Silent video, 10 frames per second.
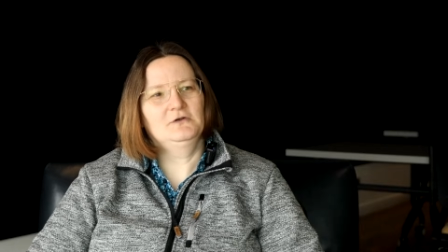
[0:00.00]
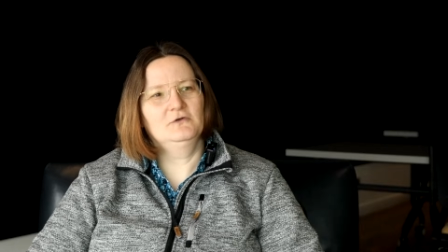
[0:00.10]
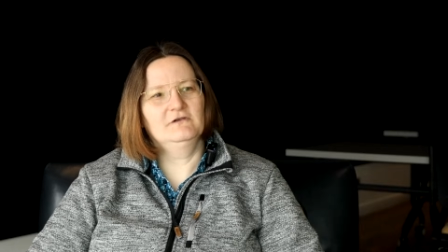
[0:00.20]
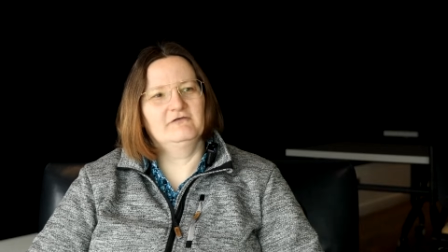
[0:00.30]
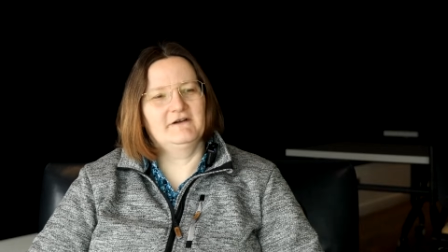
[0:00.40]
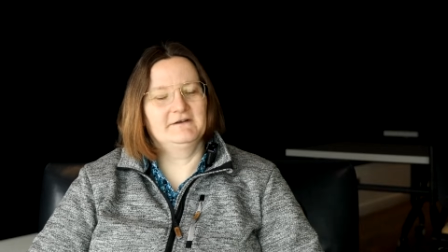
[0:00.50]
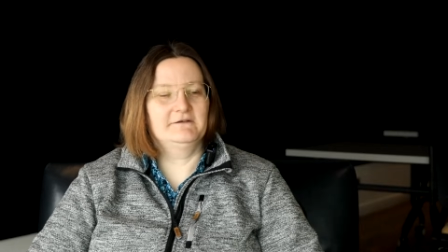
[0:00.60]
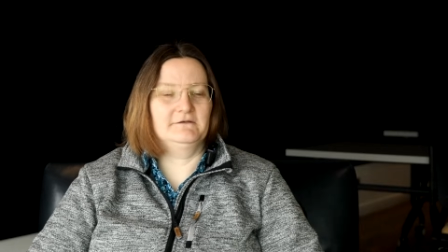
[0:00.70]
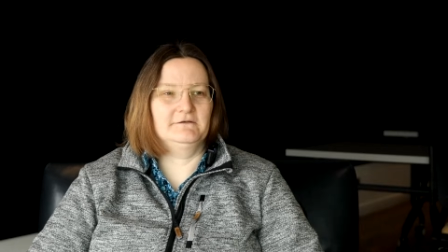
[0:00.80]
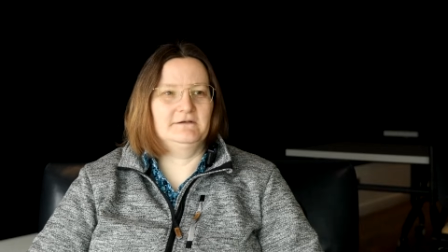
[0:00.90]
unified
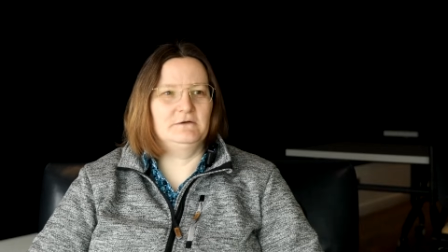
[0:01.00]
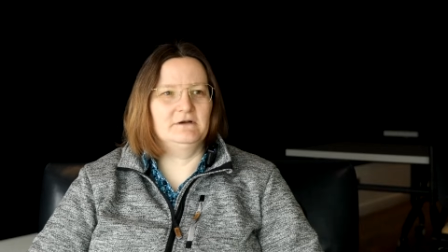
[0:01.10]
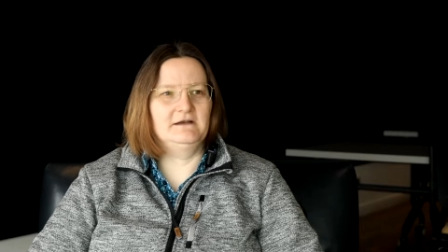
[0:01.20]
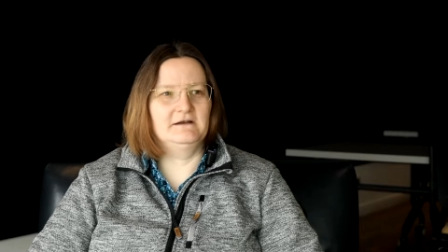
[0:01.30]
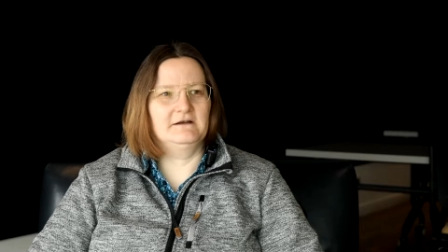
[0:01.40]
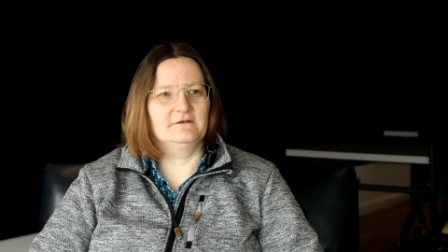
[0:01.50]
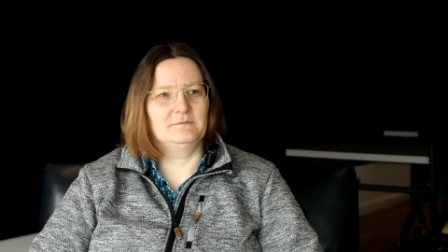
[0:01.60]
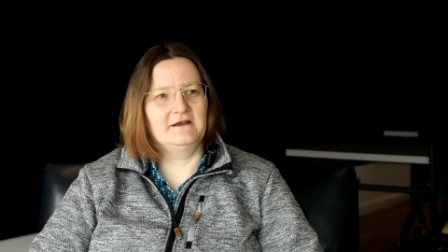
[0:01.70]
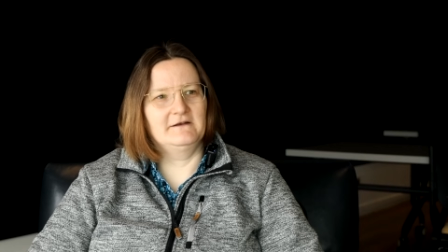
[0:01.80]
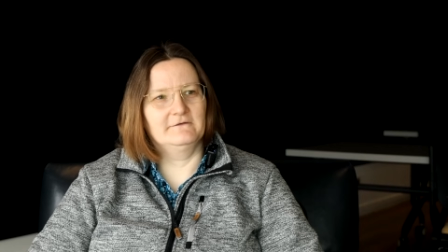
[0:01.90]
theory and
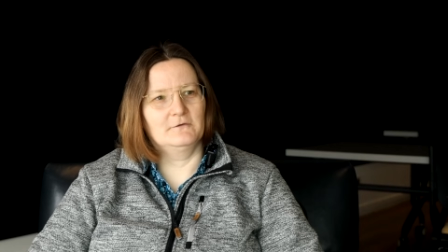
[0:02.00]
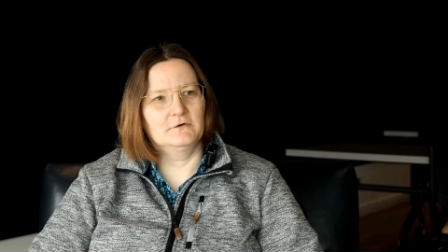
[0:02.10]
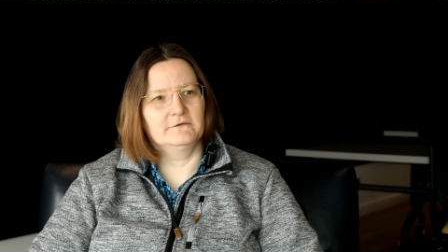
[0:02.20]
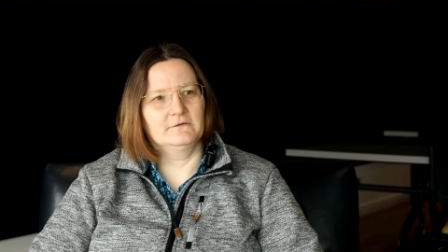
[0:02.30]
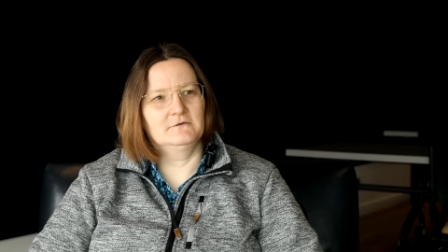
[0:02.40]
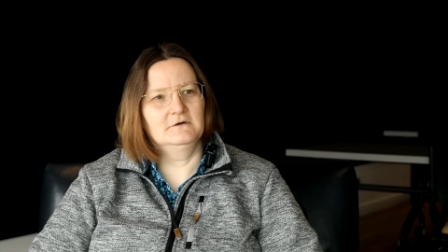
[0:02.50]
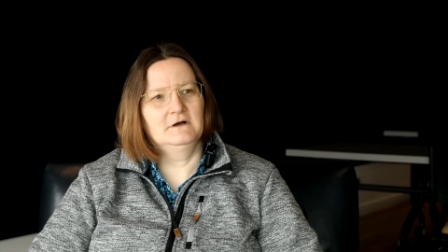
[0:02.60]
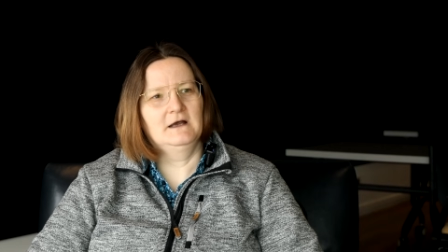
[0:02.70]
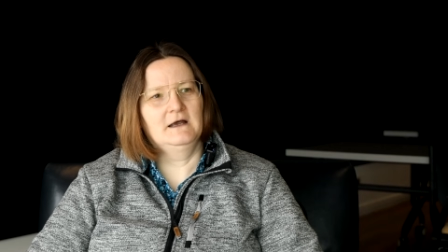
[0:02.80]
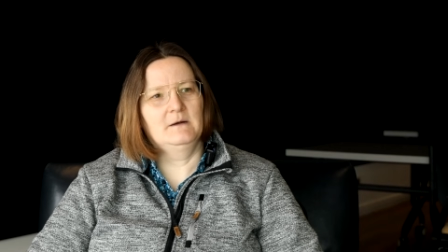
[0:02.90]
explains also
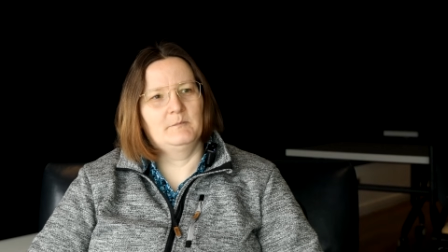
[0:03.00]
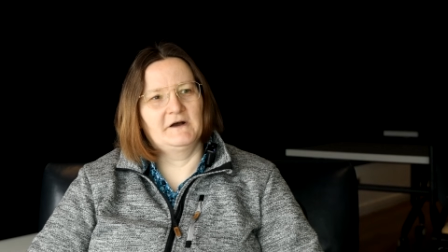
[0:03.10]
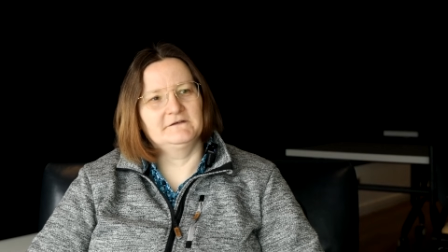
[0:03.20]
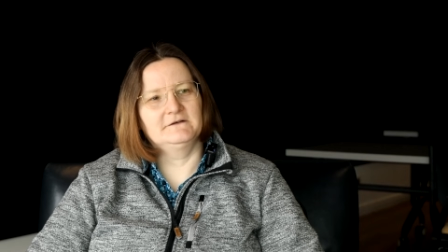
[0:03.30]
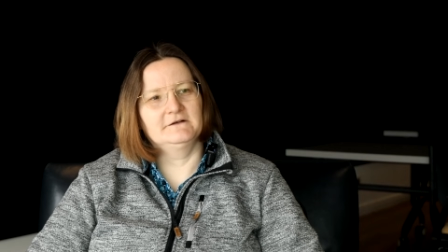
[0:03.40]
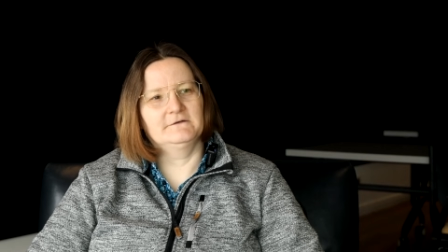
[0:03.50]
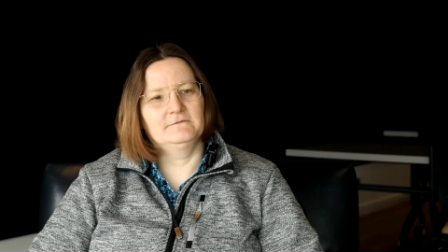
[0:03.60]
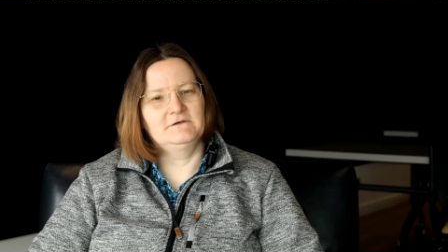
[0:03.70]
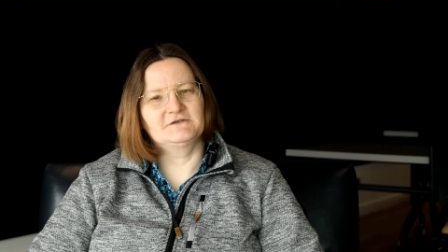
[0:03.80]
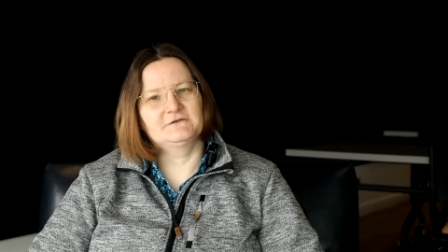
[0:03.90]

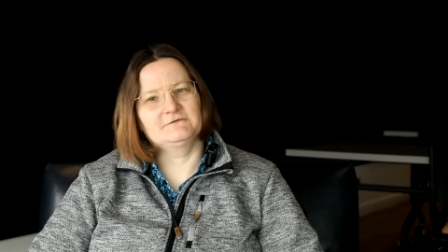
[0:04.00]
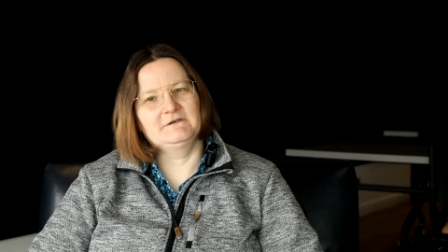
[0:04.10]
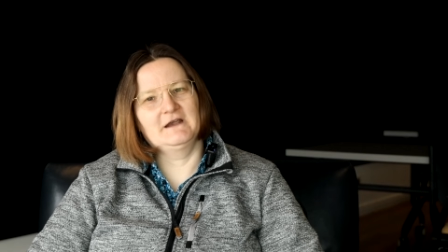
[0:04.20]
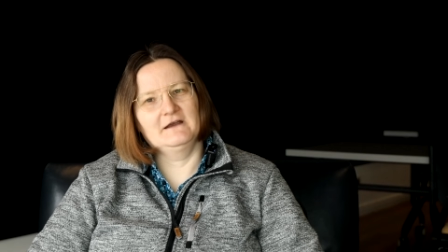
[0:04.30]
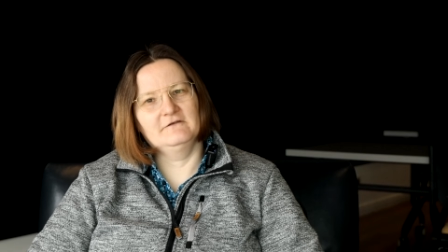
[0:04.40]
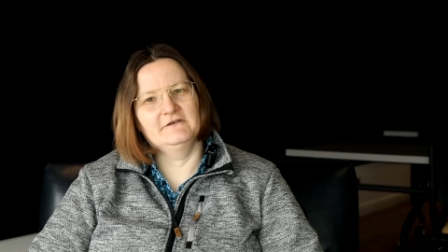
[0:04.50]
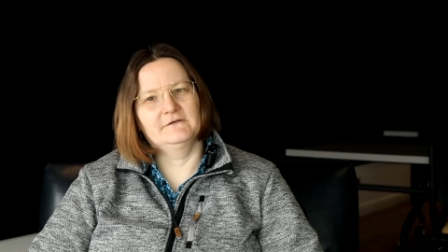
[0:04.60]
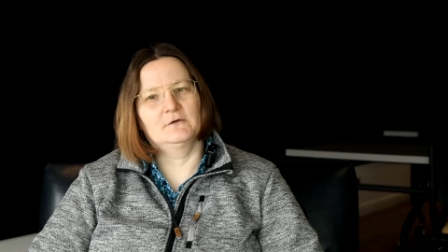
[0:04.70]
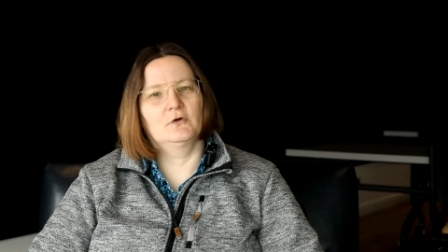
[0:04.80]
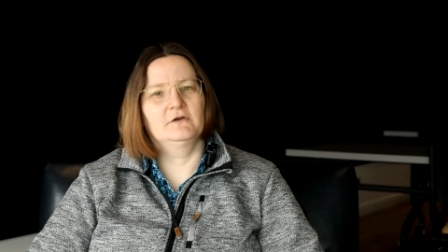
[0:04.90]
puzzles which we have in
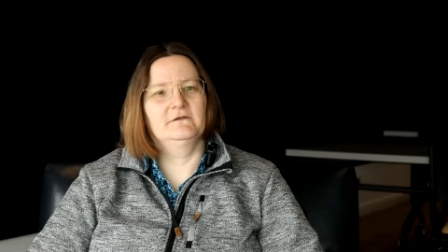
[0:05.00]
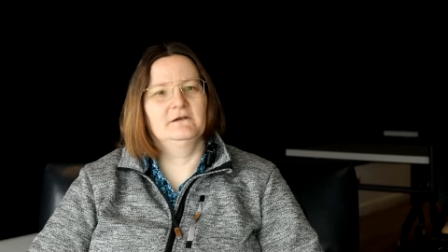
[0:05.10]
the current